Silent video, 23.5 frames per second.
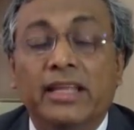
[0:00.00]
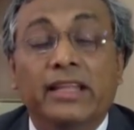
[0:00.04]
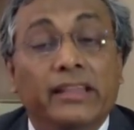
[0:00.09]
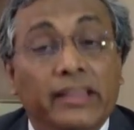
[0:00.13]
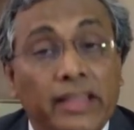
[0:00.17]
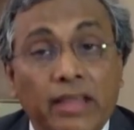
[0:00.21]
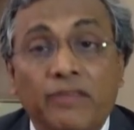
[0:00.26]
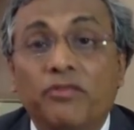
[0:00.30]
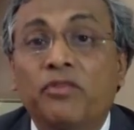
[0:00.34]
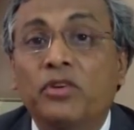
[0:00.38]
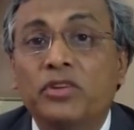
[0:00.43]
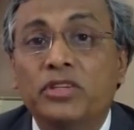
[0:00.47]

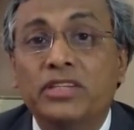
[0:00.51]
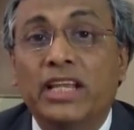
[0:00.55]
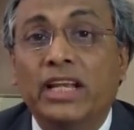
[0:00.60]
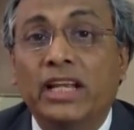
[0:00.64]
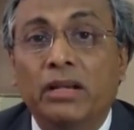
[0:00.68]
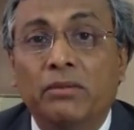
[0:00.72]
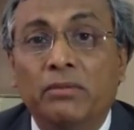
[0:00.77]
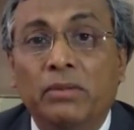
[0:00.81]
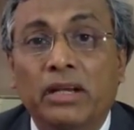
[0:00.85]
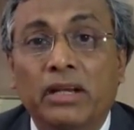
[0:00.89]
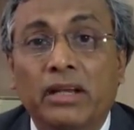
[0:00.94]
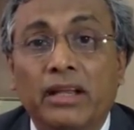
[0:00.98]
Therefore,
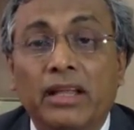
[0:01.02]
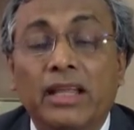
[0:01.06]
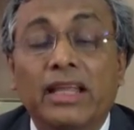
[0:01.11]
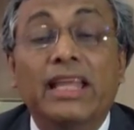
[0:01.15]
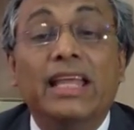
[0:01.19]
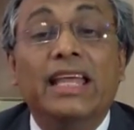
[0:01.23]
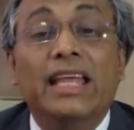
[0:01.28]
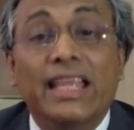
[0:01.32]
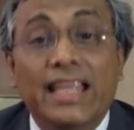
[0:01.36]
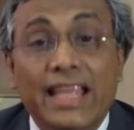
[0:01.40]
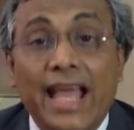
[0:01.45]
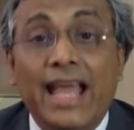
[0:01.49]
gentlemen,
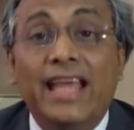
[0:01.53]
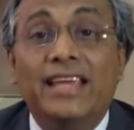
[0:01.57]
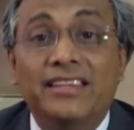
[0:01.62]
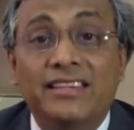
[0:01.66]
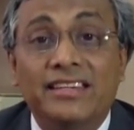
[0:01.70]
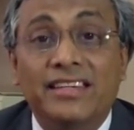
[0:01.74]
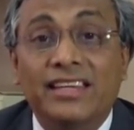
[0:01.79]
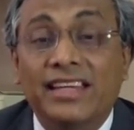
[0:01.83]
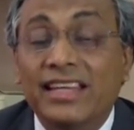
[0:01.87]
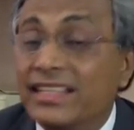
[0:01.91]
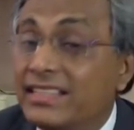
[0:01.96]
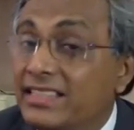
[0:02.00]
cash
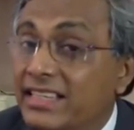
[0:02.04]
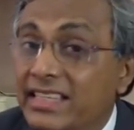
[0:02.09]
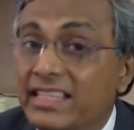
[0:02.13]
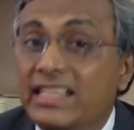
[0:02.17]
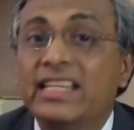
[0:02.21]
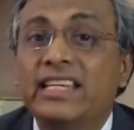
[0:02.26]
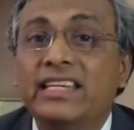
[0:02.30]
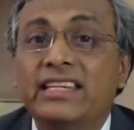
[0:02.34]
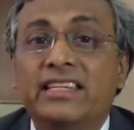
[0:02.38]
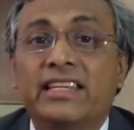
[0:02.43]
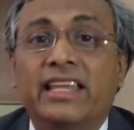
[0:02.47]
is indeed